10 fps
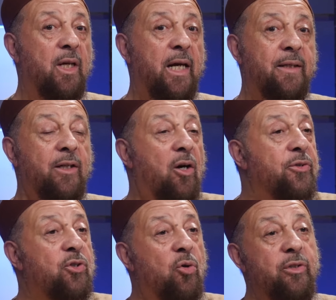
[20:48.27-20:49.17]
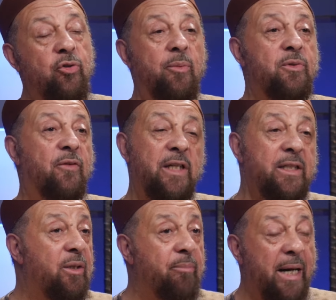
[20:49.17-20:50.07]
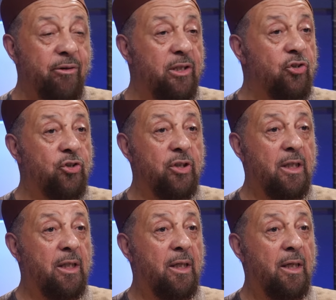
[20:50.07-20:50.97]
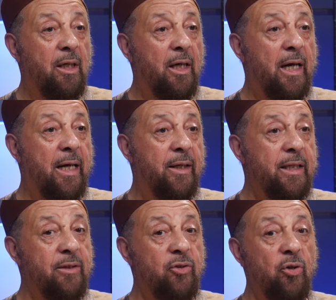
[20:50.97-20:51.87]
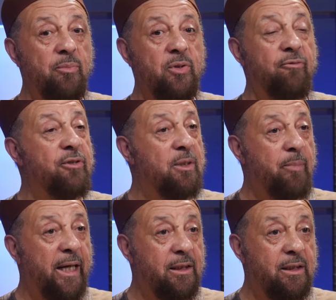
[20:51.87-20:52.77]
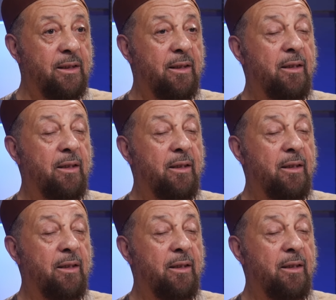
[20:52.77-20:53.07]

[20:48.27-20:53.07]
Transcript: And then also in terms of intermarriage, in terms of respect,